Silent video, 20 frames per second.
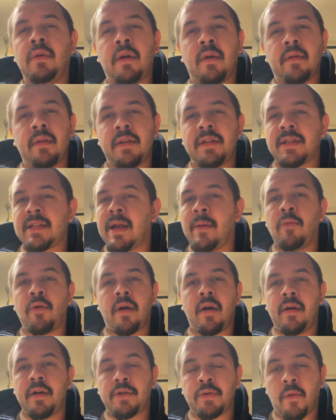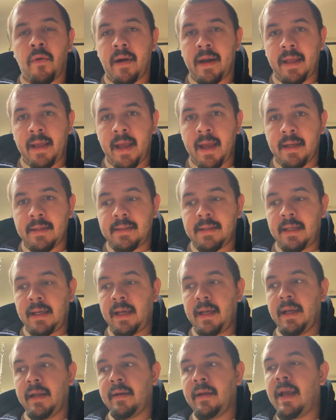or somewhere in
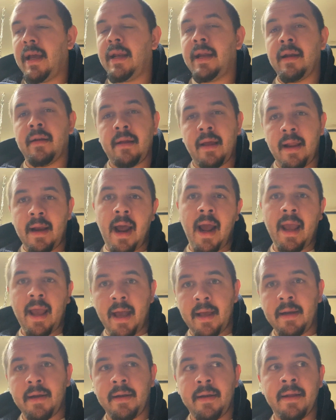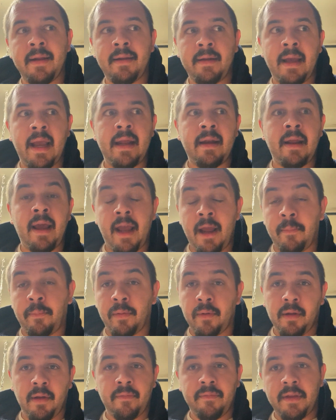2018, and I ended it in
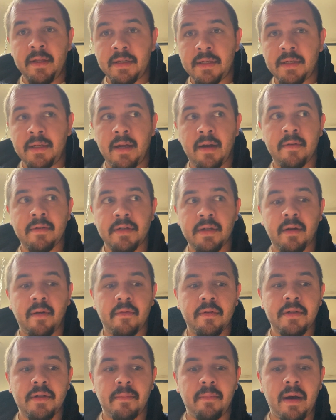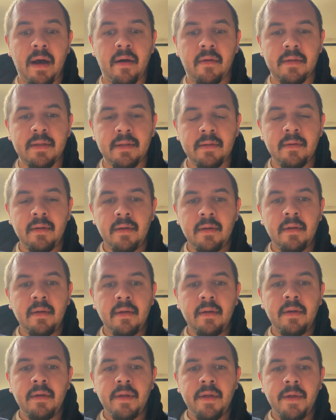April of this year. So it was about,
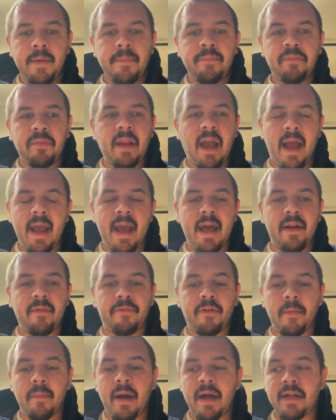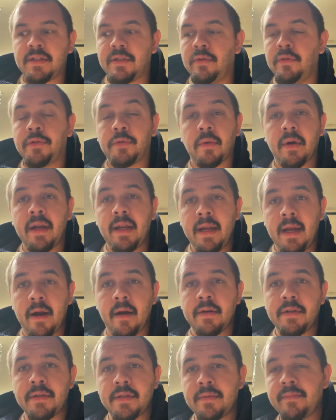I had it for about 2-3
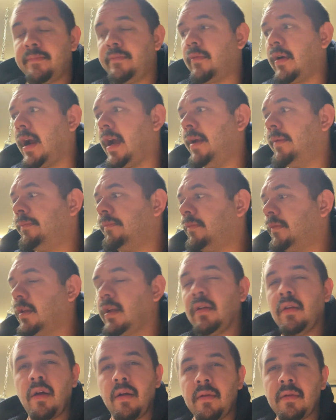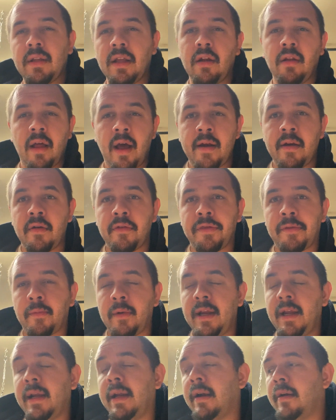years, right? Little under
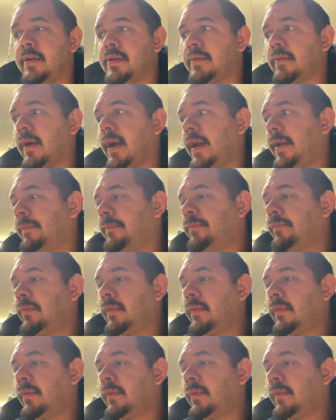3 years, right?